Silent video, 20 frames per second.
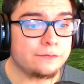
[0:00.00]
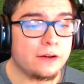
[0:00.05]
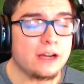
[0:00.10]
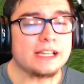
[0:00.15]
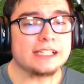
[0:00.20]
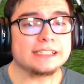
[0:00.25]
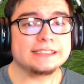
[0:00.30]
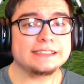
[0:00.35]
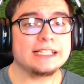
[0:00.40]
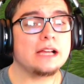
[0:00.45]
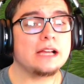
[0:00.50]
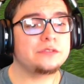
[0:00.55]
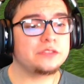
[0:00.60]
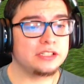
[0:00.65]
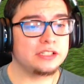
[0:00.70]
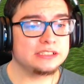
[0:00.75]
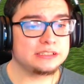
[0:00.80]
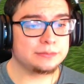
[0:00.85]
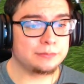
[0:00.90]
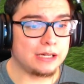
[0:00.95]
the fungus staff
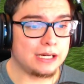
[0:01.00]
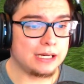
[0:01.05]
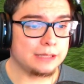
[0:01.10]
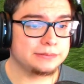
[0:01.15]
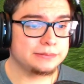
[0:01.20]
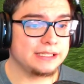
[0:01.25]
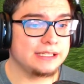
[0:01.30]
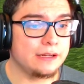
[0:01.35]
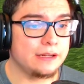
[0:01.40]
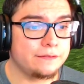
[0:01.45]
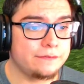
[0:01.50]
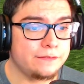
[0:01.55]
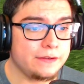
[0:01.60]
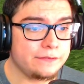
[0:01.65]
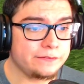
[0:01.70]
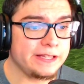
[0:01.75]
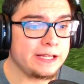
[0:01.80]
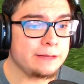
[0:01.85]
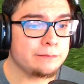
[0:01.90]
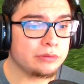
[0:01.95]
turns mobs in a
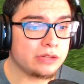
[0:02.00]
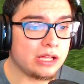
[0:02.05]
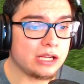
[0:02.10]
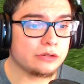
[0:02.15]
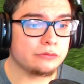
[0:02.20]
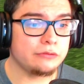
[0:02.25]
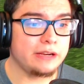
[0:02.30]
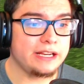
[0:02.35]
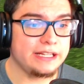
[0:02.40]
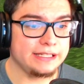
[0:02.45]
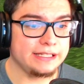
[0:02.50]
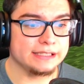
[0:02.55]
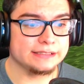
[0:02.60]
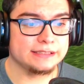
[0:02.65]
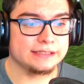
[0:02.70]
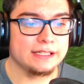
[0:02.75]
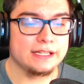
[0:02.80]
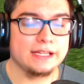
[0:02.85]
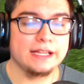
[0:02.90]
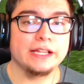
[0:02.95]
15-block
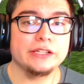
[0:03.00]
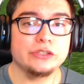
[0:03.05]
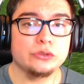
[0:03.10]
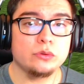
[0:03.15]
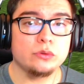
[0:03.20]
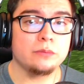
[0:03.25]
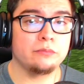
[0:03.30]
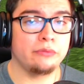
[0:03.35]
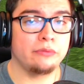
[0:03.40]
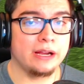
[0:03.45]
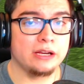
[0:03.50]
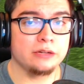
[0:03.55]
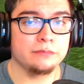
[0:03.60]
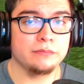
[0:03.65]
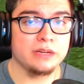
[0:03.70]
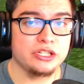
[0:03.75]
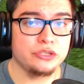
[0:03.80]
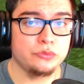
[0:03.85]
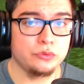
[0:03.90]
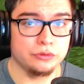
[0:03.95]
radius into a brown
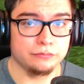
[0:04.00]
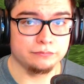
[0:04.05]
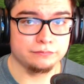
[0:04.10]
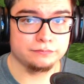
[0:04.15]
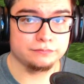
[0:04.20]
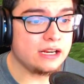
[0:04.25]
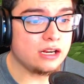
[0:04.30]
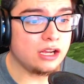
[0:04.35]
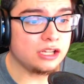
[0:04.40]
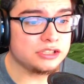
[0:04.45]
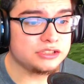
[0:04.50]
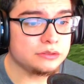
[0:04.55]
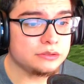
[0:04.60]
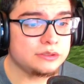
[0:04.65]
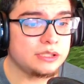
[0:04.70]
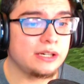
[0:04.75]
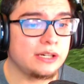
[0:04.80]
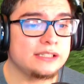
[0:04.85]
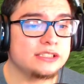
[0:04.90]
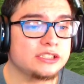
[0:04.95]
mushroom. And it also
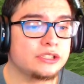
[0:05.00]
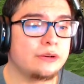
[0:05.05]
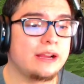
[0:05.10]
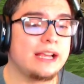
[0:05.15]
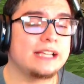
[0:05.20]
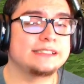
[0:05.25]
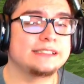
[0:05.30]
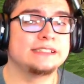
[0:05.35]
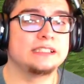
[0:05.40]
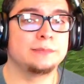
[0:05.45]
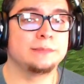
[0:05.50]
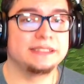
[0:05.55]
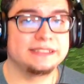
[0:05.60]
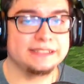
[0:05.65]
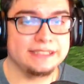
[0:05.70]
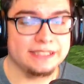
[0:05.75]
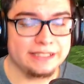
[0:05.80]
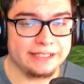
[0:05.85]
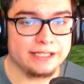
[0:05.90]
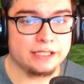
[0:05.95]
turns grass into
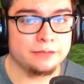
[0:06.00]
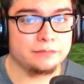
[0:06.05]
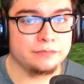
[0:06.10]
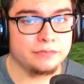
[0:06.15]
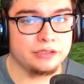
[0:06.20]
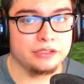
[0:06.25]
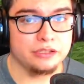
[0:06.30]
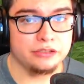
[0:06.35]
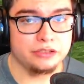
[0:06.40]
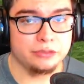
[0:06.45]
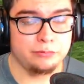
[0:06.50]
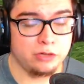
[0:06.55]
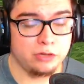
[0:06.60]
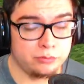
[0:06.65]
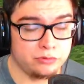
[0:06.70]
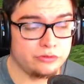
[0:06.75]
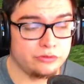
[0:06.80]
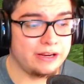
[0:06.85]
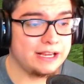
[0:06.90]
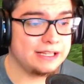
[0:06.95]
mycelium, you know, the
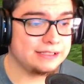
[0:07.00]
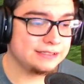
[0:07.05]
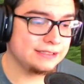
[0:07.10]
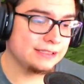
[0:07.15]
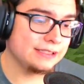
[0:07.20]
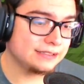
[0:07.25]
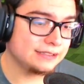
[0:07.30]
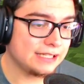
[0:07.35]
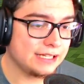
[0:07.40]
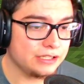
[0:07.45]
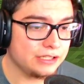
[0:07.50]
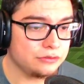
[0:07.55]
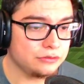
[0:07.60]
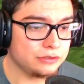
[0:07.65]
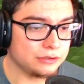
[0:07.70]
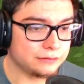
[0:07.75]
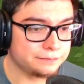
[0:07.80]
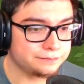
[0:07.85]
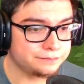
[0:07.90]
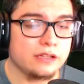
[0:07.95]
purple grass, and it's kind of
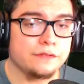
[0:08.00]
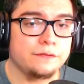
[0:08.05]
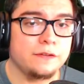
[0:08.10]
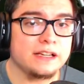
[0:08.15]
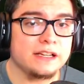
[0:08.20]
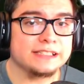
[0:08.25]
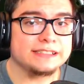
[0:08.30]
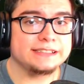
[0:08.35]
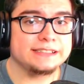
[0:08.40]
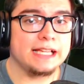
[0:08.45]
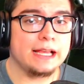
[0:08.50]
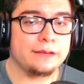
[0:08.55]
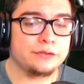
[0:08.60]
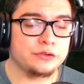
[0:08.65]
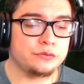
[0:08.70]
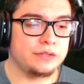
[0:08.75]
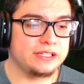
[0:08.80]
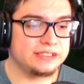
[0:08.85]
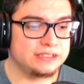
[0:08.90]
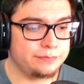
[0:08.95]
cool. the fungus
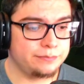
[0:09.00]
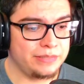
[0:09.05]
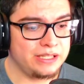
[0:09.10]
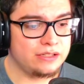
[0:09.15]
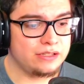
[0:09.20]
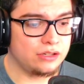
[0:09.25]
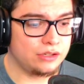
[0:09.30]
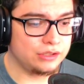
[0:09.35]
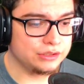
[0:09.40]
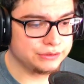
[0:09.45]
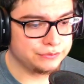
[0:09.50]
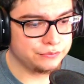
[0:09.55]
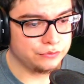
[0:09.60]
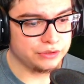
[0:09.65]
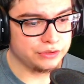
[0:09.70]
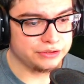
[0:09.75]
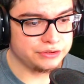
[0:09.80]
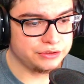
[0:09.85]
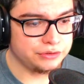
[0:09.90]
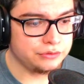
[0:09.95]
staff's recipe calls
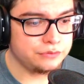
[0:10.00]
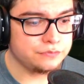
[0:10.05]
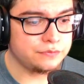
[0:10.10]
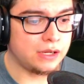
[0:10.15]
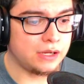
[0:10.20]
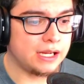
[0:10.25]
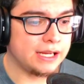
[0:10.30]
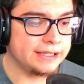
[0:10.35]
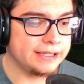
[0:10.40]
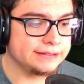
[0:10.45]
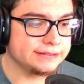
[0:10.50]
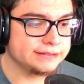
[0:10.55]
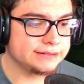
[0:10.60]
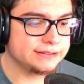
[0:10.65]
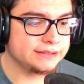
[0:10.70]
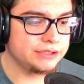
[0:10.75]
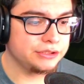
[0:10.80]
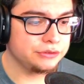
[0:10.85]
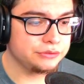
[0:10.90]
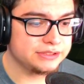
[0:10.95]
for 2
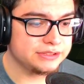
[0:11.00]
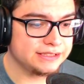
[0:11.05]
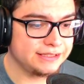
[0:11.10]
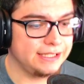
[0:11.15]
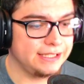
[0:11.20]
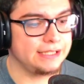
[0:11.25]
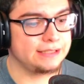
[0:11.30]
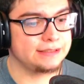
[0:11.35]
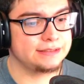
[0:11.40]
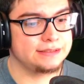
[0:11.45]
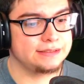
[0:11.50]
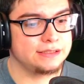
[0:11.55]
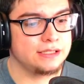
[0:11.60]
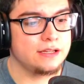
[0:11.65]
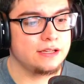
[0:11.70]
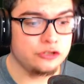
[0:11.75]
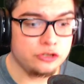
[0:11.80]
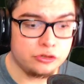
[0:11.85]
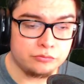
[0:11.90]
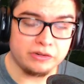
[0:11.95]
vines, 2 sticks,
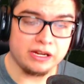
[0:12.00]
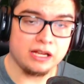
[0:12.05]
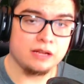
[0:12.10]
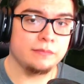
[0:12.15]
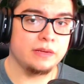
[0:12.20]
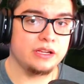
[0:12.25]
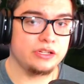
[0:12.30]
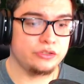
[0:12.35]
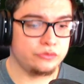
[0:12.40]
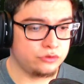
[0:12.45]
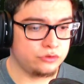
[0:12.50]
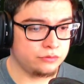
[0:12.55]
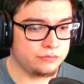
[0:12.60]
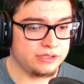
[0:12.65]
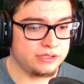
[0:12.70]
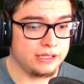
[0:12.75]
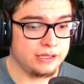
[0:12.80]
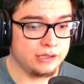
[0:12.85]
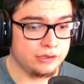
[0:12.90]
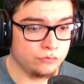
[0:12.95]
2 brown
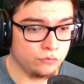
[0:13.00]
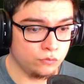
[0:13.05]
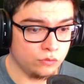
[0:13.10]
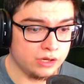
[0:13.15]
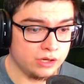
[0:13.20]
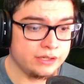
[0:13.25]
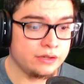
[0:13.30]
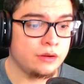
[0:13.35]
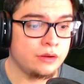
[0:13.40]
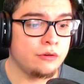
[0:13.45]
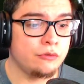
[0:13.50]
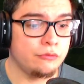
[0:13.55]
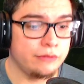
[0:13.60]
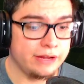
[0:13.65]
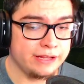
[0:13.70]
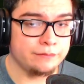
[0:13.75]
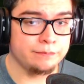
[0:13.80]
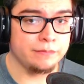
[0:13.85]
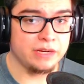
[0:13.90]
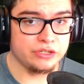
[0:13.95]
mushrooms, and 1
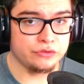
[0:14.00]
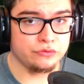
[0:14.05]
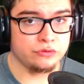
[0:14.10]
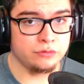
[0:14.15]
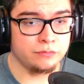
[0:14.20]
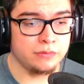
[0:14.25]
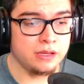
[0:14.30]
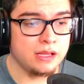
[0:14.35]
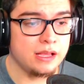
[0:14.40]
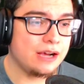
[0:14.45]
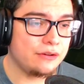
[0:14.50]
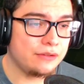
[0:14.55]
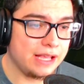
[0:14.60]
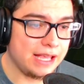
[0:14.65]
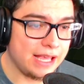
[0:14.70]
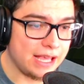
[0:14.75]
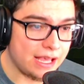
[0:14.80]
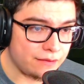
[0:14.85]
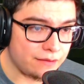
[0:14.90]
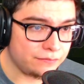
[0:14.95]
red mushroom.
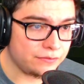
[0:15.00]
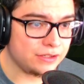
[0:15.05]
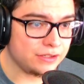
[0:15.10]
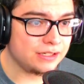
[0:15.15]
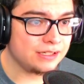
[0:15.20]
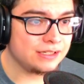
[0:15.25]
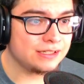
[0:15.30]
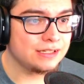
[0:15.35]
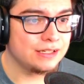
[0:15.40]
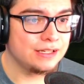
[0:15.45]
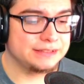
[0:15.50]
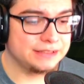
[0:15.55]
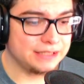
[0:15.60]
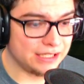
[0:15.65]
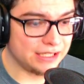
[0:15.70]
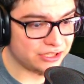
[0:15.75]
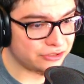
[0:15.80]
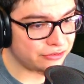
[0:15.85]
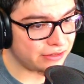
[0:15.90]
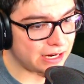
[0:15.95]
However, it's
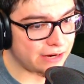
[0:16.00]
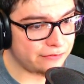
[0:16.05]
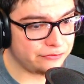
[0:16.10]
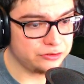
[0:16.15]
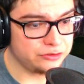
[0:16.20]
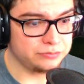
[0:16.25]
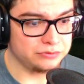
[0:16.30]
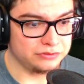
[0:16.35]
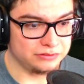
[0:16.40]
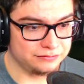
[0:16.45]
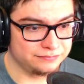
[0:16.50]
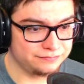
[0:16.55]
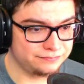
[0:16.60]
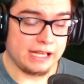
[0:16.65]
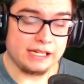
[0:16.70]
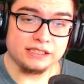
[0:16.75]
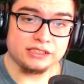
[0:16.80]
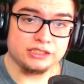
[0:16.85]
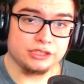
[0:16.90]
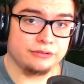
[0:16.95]
not craftable.
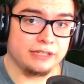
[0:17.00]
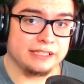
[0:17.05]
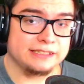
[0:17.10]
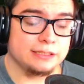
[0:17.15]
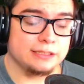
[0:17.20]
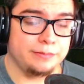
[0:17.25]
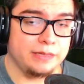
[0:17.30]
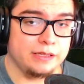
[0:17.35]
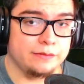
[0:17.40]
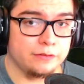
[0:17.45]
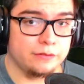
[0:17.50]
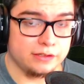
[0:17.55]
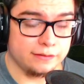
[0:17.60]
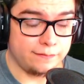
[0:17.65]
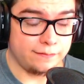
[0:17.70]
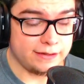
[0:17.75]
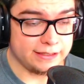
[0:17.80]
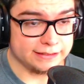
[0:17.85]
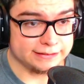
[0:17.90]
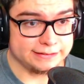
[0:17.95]
That is the recipe for the
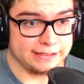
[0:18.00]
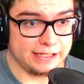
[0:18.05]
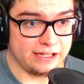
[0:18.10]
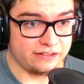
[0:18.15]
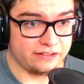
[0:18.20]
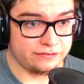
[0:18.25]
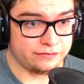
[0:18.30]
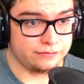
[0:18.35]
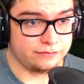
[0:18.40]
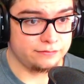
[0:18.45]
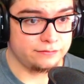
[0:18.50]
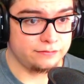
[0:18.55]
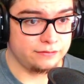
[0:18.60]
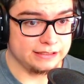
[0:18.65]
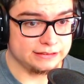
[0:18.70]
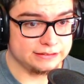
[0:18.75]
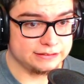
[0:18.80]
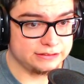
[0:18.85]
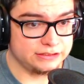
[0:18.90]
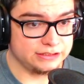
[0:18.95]
fungus staff, and
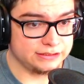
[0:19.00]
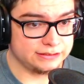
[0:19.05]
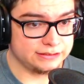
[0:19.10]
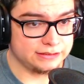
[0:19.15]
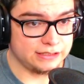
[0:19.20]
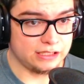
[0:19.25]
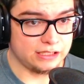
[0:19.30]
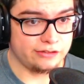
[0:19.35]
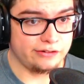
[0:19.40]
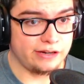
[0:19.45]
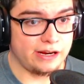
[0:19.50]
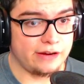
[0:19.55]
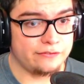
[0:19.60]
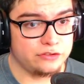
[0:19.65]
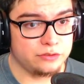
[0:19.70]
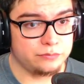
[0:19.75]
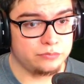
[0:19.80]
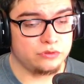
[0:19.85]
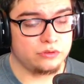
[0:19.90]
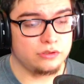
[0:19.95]
it's just not
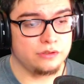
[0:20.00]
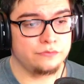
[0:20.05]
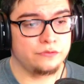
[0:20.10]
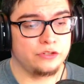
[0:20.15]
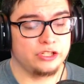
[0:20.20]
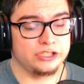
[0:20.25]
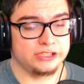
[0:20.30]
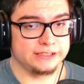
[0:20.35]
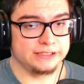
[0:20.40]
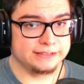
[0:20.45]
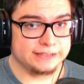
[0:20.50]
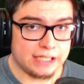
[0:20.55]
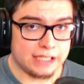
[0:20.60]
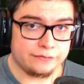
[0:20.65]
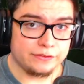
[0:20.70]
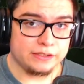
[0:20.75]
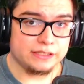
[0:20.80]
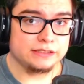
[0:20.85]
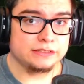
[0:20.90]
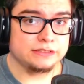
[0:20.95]
craftable in version
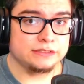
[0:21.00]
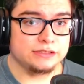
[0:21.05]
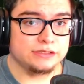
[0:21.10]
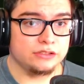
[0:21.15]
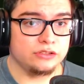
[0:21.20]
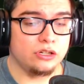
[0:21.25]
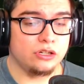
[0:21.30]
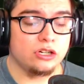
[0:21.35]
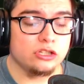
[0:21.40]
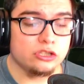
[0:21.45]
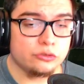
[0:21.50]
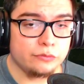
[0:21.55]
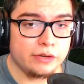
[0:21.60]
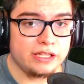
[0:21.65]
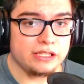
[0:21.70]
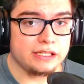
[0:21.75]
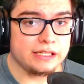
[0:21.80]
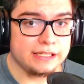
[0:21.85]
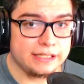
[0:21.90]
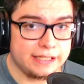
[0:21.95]
7, so the only
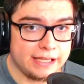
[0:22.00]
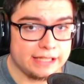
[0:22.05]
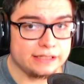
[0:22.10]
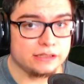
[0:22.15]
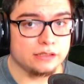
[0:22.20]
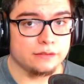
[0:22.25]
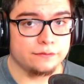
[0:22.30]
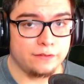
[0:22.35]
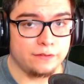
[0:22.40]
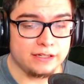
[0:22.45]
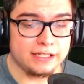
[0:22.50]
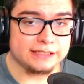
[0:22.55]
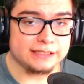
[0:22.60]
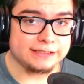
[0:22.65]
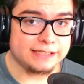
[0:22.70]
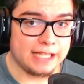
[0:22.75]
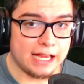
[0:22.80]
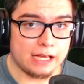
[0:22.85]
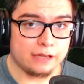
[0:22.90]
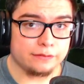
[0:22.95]
way you can get the fungus
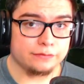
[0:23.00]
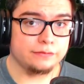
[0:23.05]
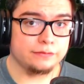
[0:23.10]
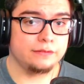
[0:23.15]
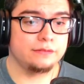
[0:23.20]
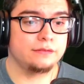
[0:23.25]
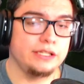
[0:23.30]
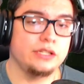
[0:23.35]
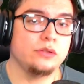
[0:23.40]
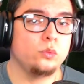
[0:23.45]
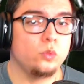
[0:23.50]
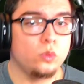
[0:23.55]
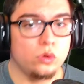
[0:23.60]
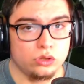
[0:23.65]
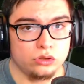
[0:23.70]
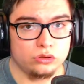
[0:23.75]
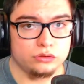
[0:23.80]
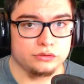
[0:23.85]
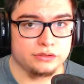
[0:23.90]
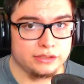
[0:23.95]
staff in your
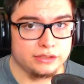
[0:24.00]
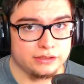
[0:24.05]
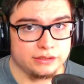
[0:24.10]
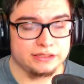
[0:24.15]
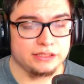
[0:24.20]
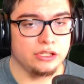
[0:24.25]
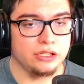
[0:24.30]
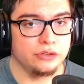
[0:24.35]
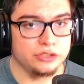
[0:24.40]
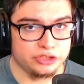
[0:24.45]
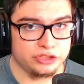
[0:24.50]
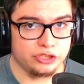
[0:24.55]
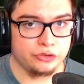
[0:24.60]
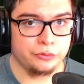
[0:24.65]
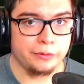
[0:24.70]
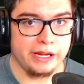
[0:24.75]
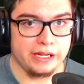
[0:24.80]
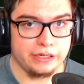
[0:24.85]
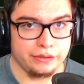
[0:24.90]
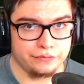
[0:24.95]
world is to go into
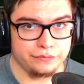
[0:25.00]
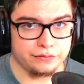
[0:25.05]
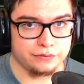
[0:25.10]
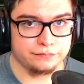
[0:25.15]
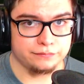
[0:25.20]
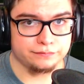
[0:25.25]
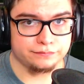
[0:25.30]
creative.